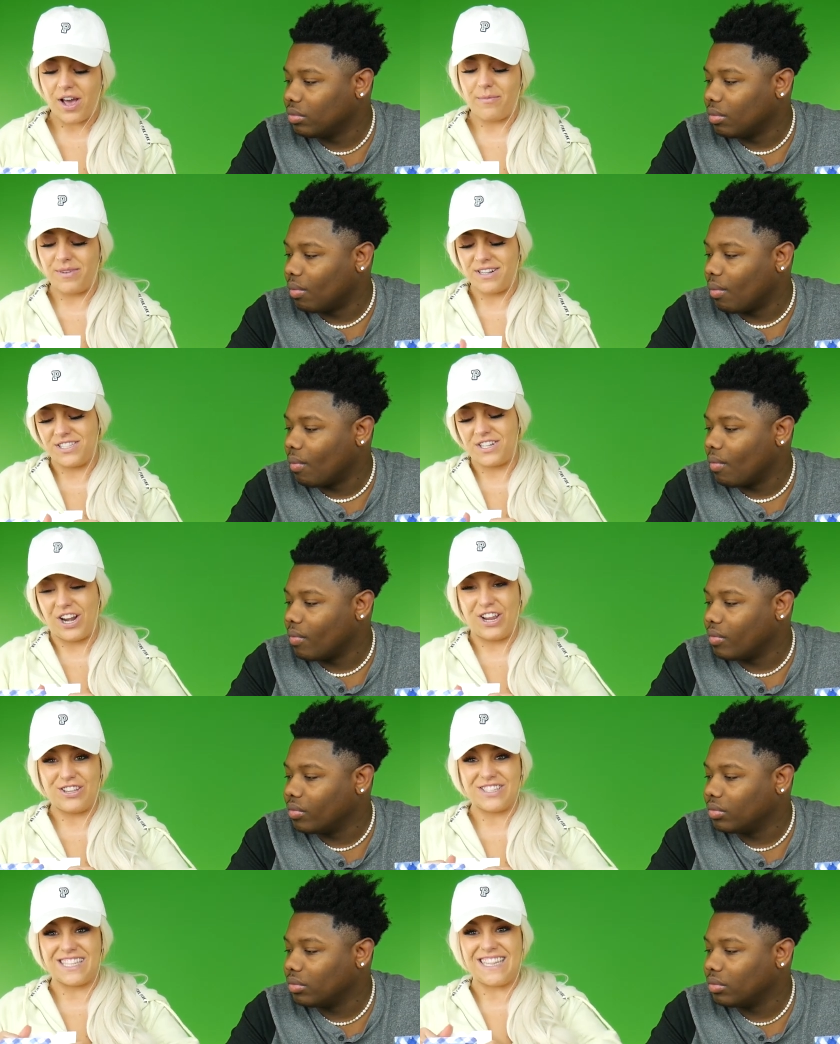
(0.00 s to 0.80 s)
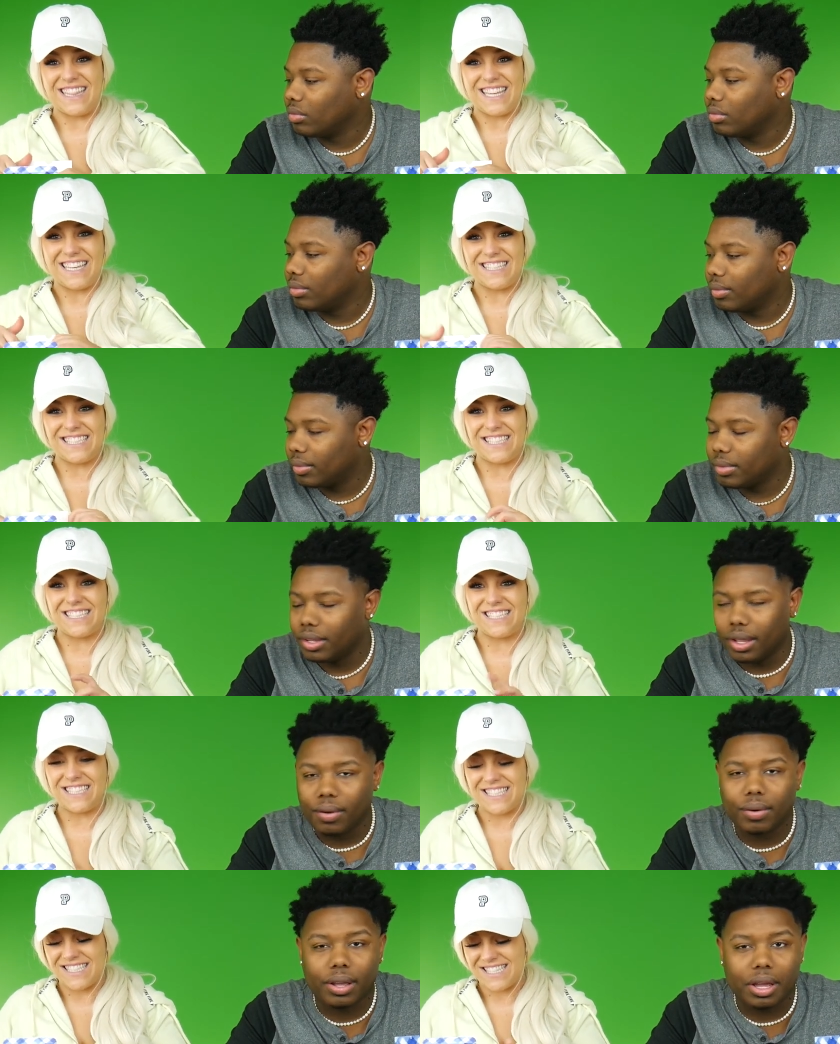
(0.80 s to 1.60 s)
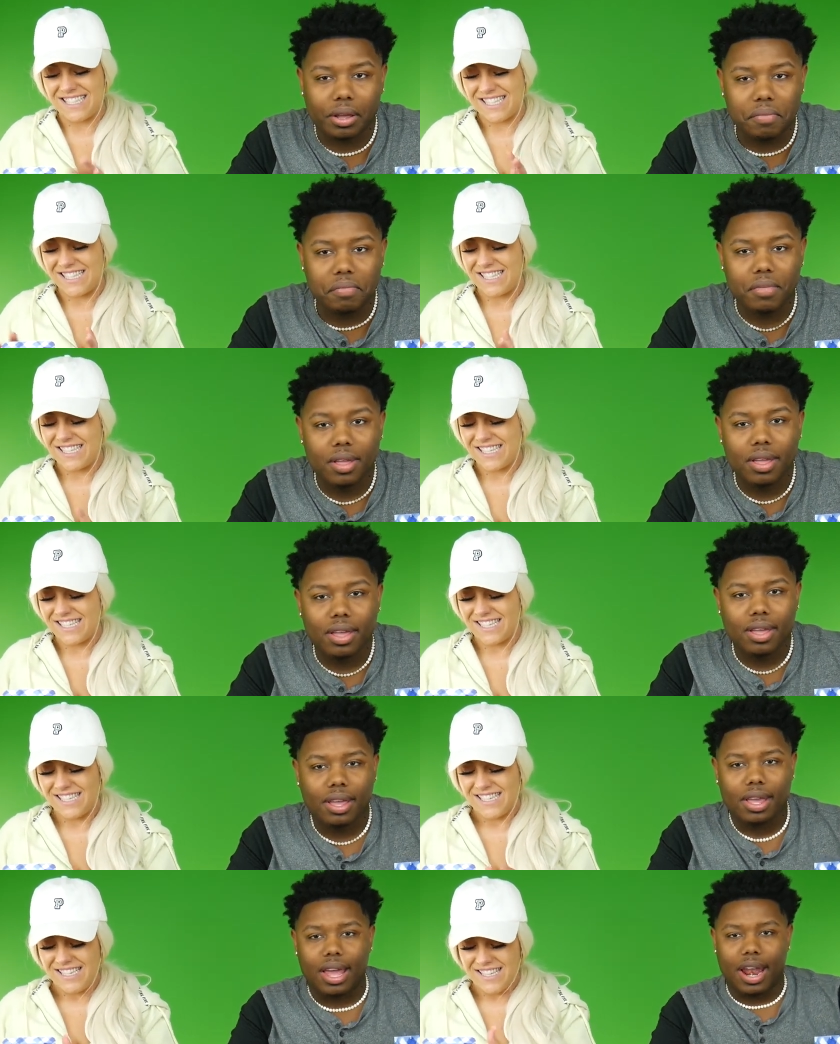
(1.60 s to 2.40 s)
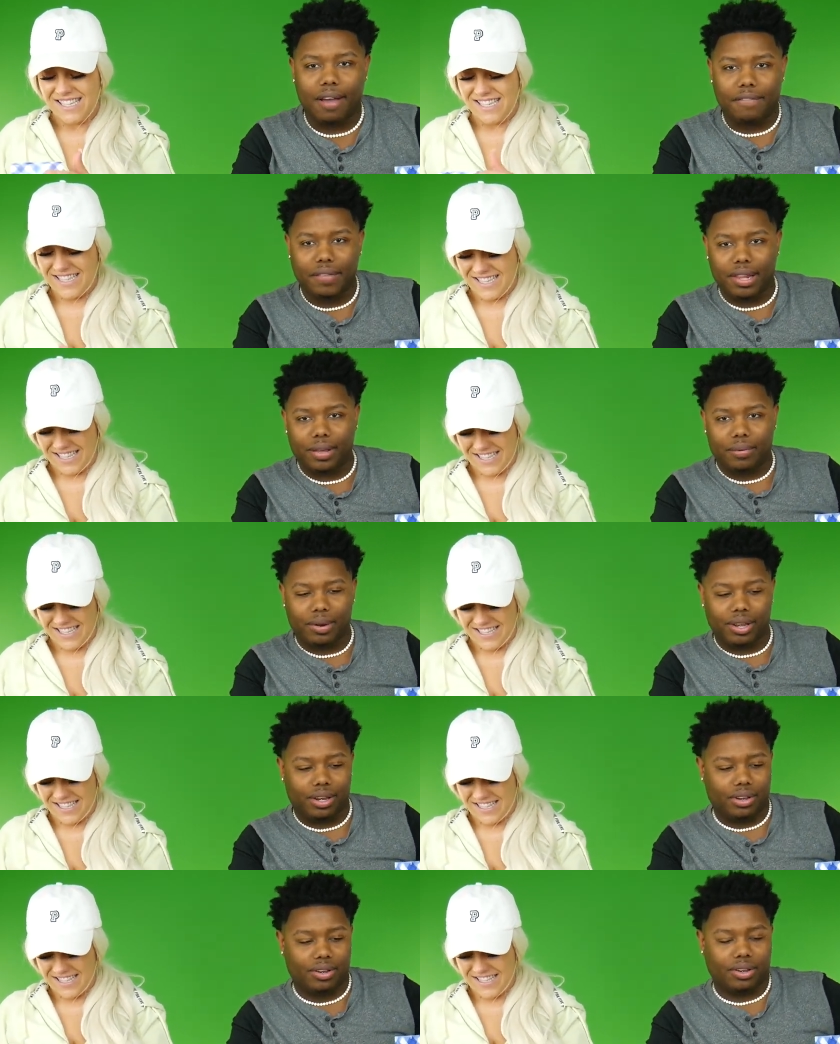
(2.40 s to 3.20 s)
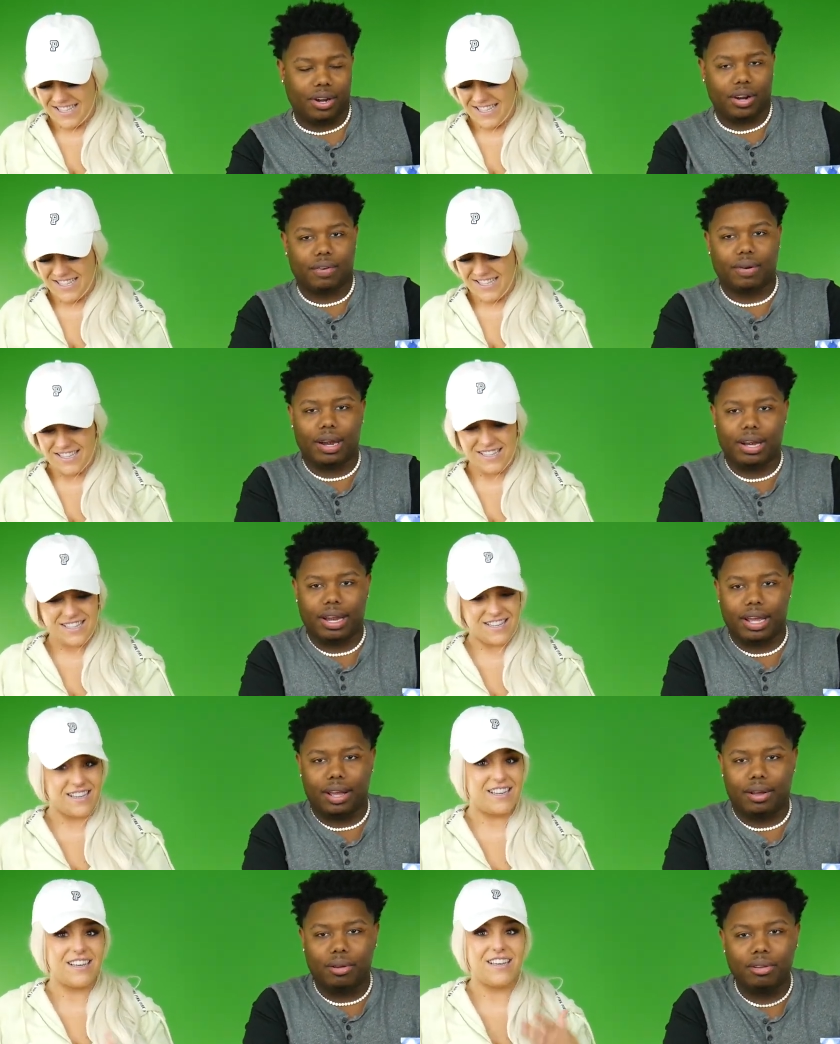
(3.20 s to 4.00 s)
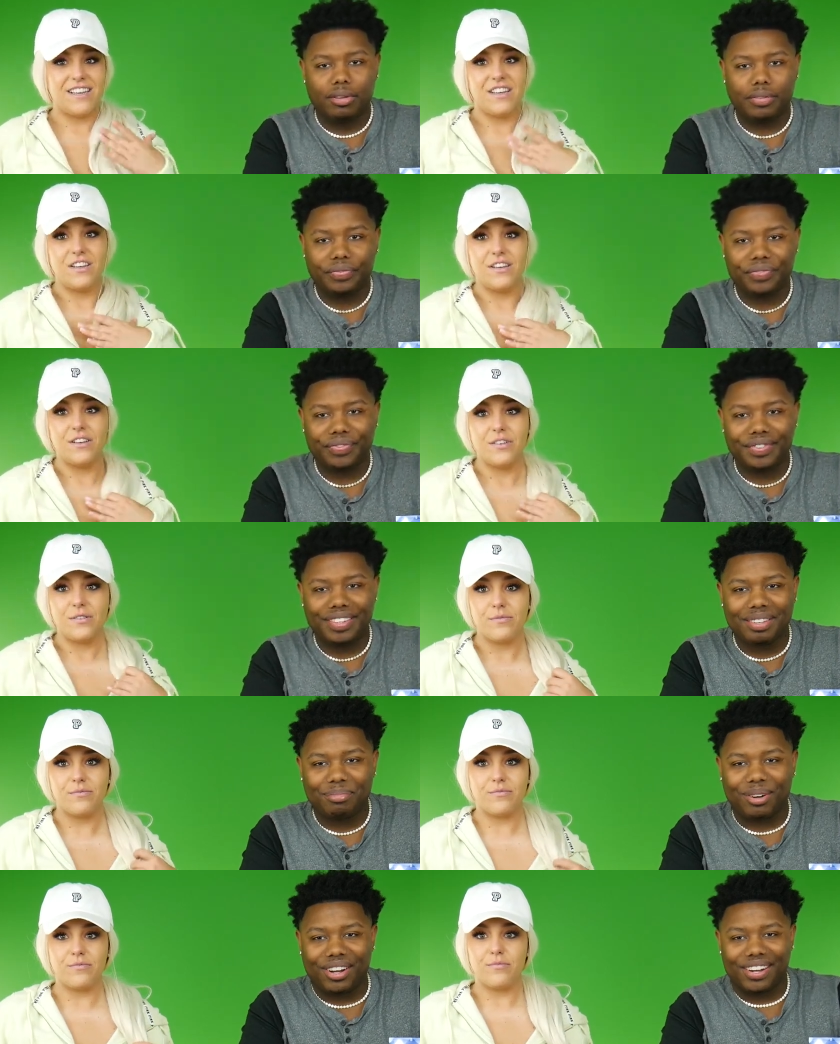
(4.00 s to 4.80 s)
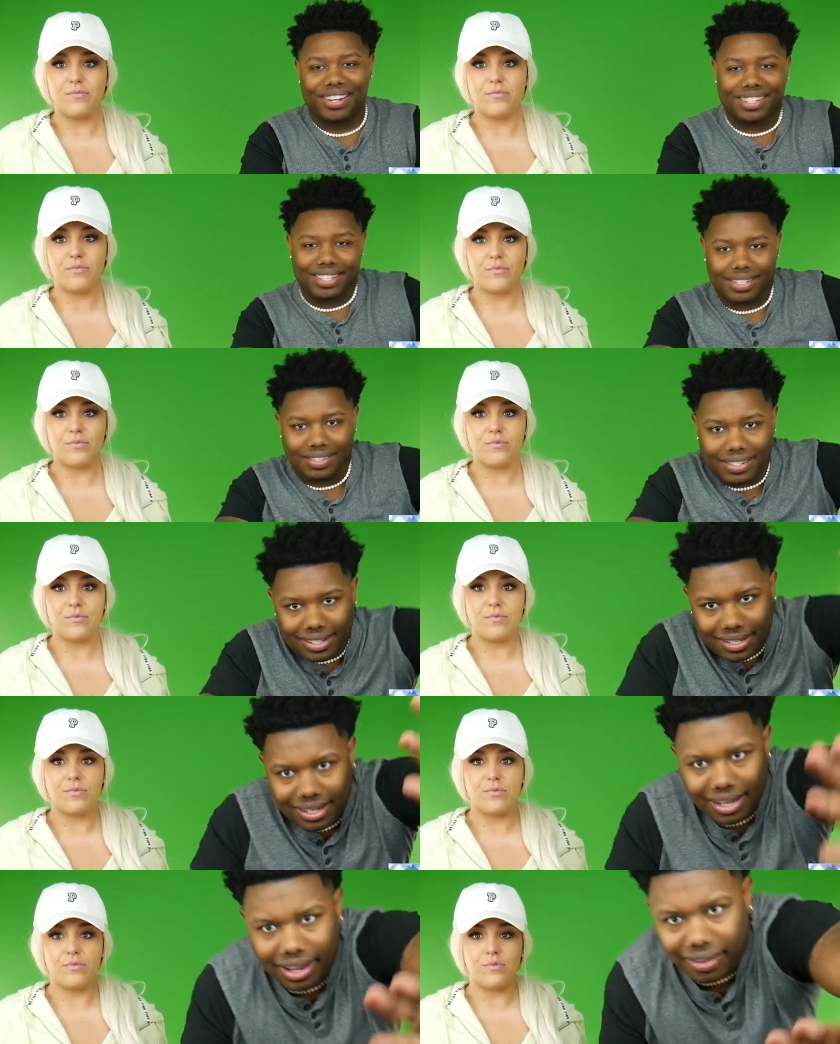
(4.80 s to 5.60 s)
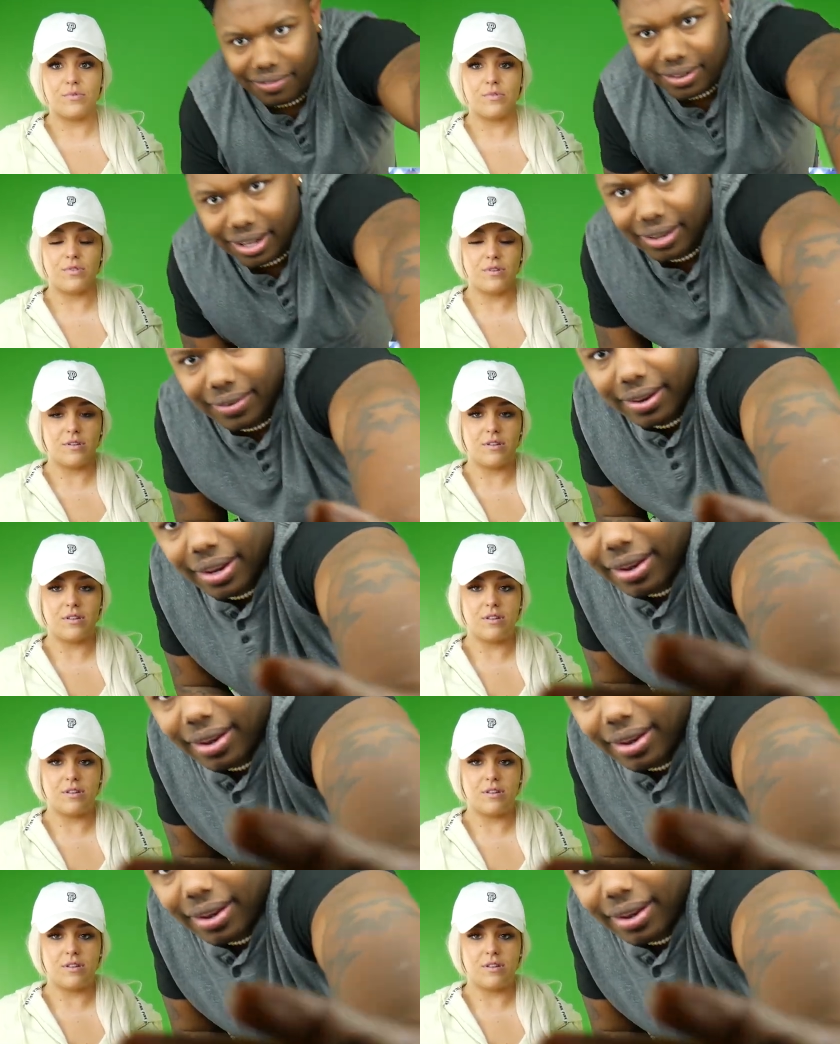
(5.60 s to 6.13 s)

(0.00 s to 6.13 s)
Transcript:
Speaker 1: I'm gonna start using this.
Speaker 2: Okay. And I feel like we're getting dark right now. Pause. I see. I feel like we're